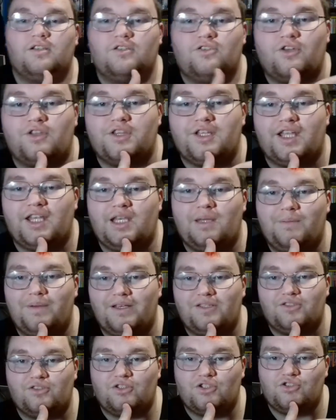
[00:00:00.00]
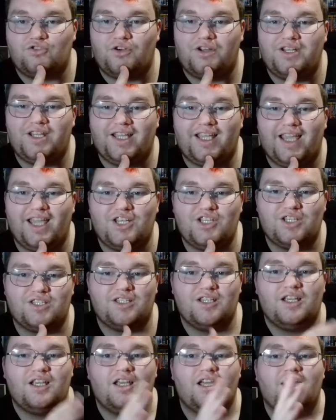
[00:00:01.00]
so the guinea pigs are destroying their cages,
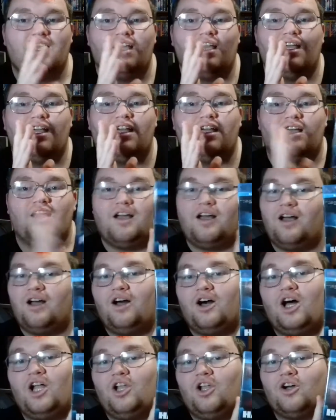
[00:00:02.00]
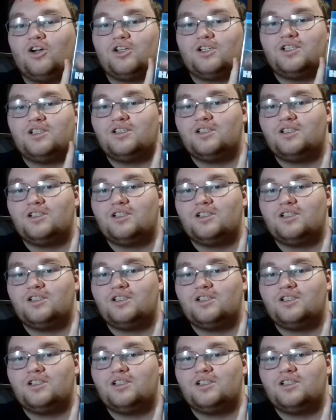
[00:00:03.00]
Harlock.